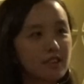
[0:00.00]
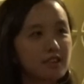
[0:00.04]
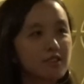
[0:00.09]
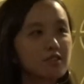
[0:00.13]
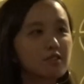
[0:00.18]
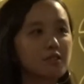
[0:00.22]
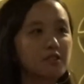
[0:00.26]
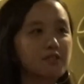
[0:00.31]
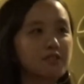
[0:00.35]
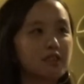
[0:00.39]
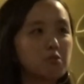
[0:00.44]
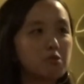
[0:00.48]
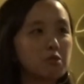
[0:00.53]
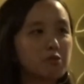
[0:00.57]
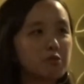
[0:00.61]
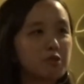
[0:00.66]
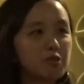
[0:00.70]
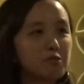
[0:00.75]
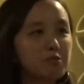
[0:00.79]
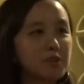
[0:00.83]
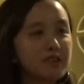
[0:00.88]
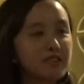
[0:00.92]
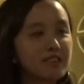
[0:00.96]
So some of
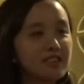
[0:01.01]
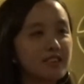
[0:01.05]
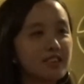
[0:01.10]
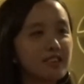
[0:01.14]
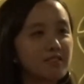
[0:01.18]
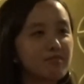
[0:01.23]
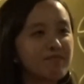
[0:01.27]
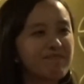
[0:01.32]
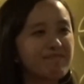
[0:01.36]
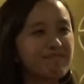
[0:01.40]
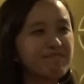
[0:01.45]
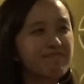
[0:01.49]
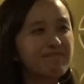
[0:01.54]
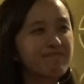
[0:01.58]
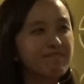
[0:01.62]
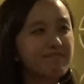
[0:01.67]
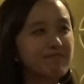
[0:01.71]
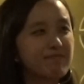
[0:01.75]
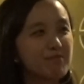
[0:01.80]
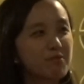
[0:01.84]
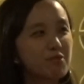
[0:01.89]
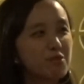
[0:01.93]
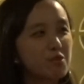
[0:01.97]
you might think,
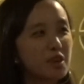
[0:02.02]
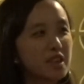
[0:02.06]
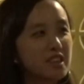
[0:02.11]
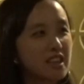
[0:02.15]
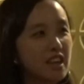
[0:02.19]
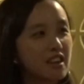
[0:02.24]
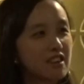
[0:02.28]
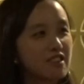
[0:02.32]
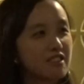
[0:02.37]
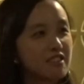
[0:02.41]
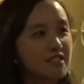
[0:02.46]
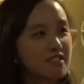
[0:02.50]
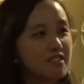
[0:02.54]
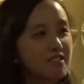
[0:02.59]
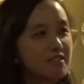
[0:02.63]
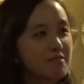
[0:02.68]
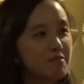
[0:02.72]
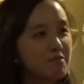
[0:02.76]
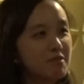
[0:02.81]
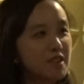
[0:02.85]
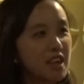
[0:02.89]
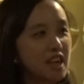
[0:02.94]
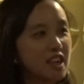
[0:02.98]
what
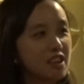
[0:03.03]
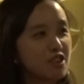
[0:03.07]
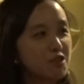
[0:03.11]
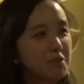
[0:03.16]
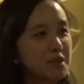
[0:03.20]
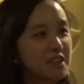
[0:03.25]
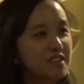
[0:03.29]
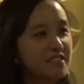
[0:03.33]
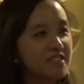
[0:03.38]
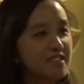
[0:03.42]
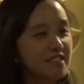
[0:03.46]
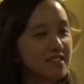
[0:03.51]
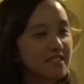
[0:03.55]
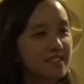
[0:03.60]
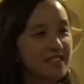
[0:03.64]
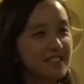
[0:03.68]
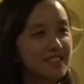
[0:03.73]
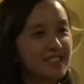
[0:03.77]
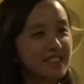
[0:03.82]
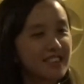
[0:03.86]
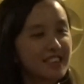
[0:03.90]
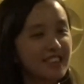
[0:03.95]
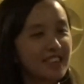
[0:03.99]
are spaces?
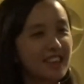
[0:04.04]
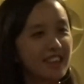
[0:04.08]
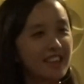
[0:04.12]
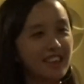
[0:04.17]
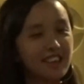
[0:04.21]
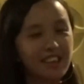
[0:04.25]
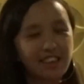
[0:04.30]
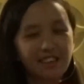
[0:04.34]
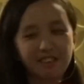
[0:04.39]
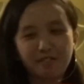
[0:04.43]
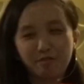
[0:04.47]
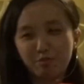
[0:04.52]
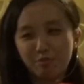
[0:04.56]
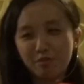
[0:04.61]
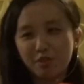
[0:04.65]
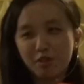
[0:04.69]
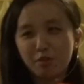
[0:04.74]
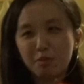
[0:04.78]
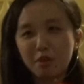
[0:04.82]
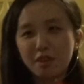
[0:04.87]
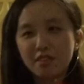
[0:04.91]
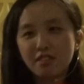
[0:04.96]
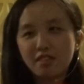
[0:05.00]
Like
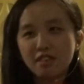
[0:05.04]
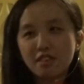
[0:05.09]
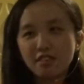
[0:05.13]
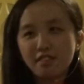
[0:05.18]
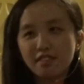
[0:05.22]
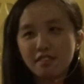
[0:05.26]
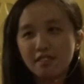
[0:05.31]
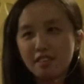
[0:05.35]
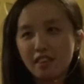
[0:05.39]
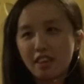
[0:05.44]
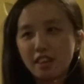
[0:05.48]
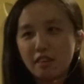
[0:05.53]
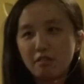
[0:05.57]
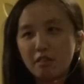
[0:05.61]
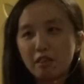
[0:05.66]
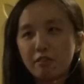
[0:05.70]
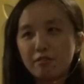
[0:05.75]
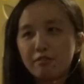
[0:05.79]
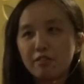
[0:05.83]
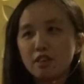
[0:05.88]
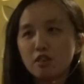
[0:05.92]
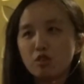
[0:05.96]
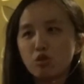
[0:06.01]
spaces, it
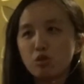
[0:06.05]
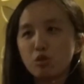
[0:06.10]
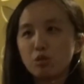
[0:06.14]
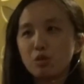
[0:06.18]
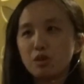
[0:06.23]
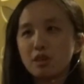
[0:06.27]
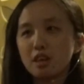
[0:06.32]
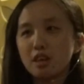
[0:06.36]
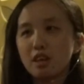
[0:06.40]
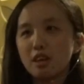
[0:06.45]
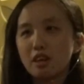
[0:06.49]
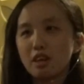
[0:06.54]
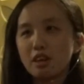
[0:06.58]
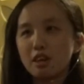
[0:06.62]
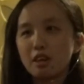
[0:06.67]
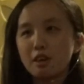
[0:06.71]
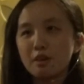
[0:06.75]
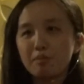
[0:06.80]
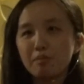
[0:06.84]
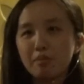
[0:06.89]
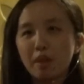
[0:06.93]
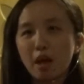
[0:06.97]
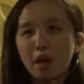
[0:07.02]
refers to the
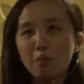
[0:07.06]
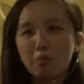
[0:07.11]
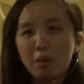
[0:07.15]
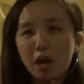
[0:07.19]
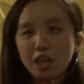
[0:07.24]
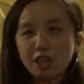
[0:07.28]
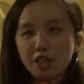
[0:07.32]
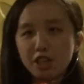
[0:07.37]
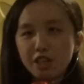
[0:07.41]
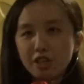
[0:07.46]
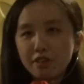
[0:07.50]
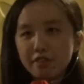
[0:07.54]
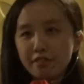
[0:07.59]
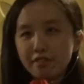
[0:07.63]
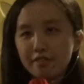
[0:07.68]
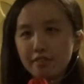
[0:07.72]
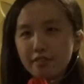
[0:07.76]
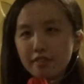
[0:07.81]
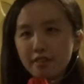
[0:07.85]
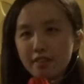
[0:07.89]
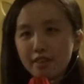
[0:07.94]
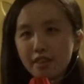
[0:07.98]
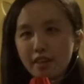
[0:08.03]

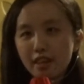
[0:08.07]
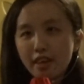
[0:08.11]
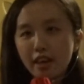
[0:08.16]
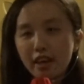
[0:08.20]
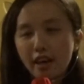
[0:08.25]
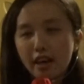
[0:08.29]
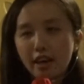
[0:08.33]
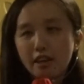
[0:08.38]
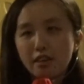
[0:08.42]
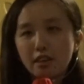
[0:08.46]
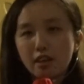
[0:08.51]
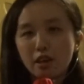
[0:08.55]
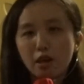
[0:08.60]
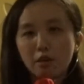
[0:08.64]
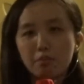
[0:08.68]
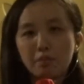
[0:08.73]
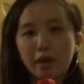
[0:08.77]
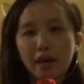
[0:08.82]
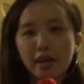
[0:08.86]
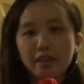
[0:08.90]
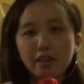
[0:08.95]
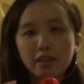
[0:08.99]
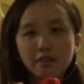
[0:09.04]
margins and the
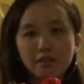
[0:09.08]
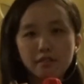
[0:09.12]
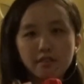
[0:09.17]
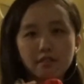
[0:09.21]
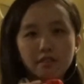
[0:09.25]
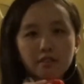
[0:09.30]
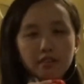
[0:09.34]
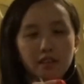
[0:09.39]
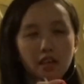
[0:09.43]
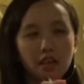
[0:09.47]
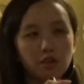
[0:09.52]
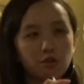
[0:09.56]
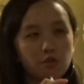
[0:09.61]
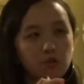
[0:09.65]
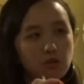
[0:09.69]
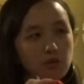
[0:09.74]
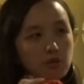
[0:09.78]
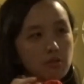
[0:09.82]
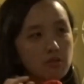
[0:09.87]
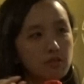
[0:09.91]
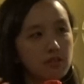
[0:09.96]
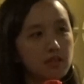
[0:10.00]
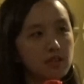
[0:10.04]
paddings that
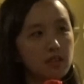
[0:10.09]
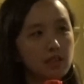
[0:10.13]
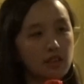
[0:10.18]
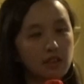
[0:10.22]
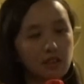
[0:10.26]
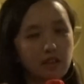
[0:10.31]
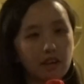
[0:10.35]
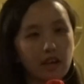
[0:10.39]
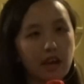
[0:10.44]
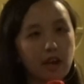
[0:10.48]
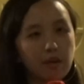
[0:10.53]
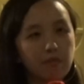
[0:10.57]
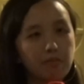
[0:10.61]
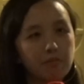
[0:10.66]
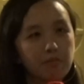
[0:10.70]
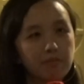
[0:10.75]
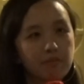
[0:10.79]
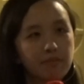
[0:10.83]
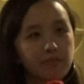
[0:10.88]
you use in the app.